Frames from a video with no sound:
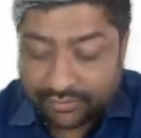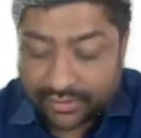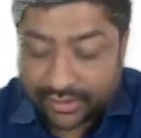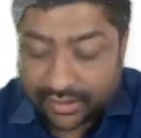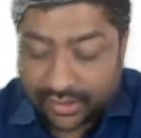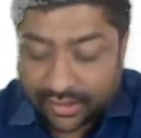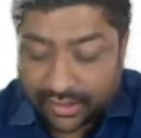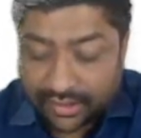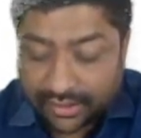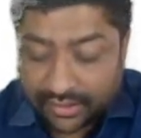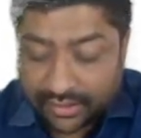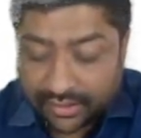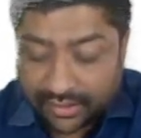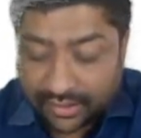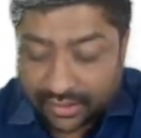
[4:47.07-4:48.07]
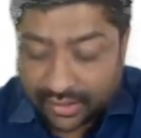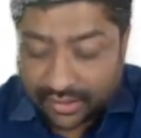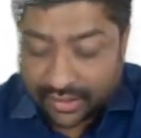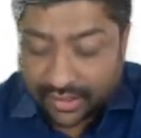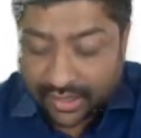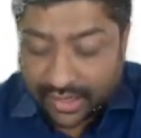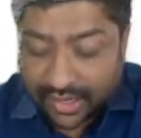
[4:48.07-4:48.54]
the
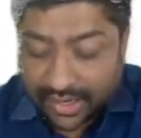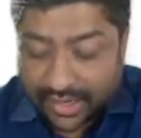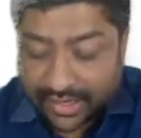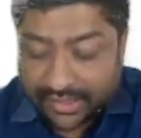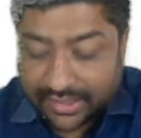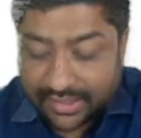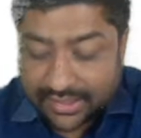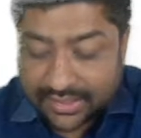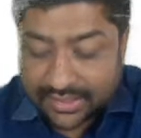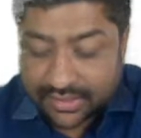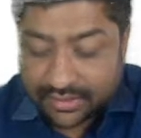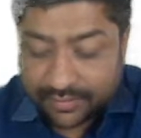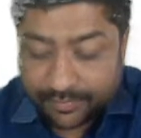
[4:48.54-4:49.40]
highest